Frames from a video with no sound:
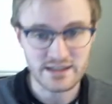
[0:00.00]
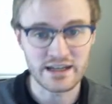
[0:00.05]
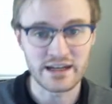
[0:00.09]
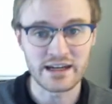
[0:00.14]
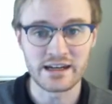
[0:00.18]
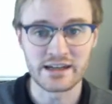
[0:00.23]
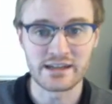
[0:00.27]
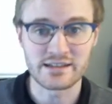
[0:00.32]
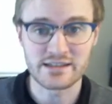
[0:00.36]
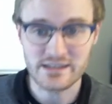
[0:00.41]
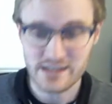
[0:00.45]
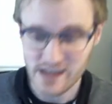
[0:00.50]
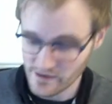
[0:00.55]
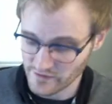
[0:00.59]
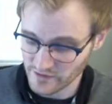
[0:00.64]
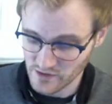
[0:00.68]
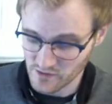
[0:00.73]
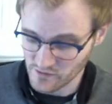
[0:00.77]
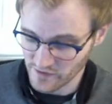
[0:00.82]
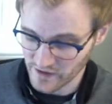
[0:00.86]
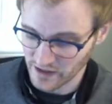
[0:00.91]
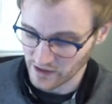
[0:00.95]
that it is
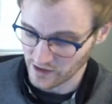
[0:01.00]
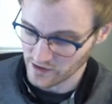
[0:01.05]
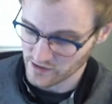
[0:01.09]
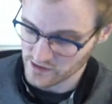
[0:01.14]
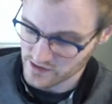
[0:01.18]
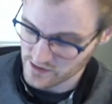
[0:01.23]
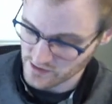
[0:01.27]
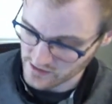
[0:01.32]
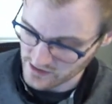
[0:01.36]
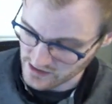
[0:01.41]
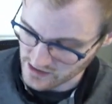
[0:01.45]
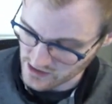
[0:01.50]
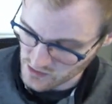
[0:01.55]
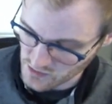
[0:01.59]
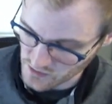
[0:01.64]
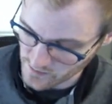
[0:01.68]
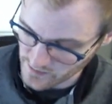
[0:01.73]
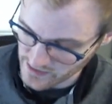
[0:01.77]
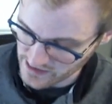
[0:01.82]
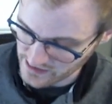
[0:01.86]
7 fingers, so that this would be